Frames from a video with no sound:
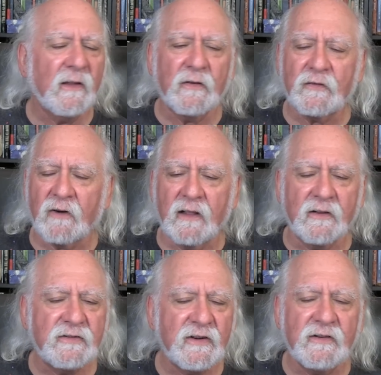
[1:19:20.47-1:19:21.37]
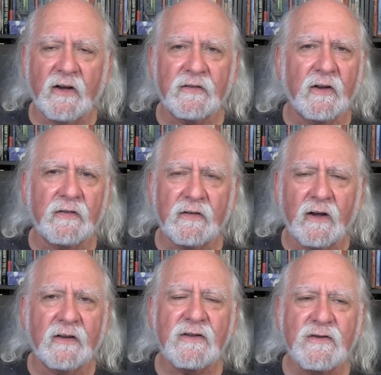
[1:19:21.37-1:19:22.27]
Astrology does us
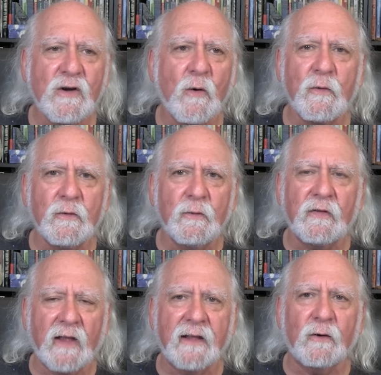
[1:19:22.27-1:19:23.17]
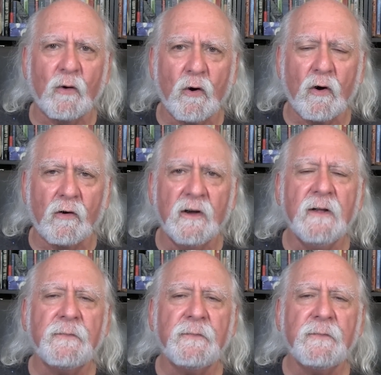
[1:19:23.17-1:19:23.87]
no use at all